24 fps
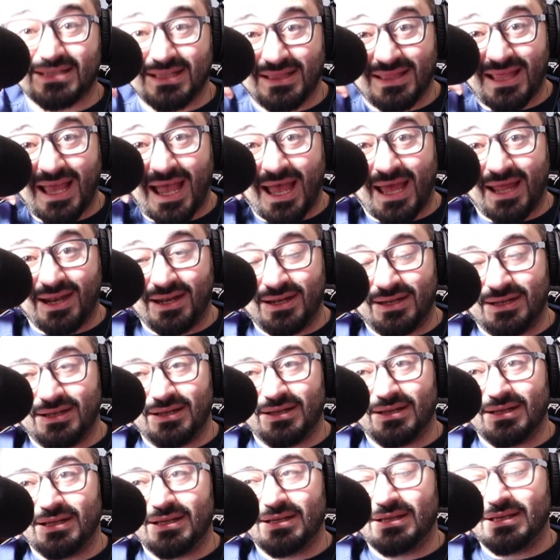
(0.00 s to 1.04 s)
this and that,
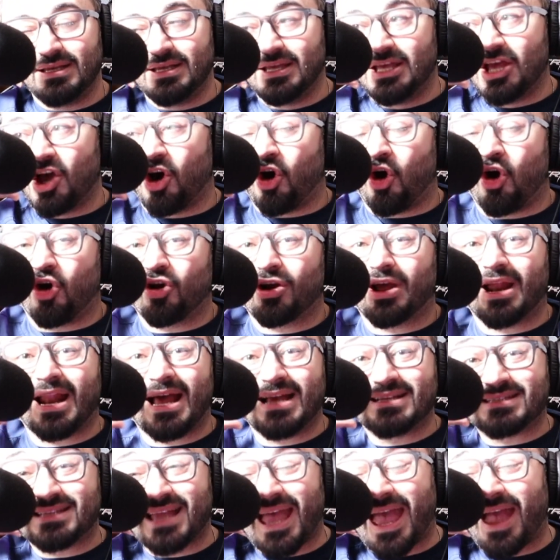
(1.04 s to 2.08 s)

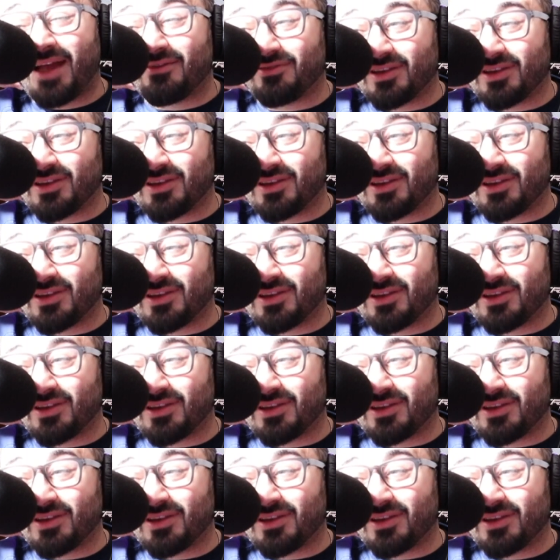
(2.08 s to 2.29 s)
organized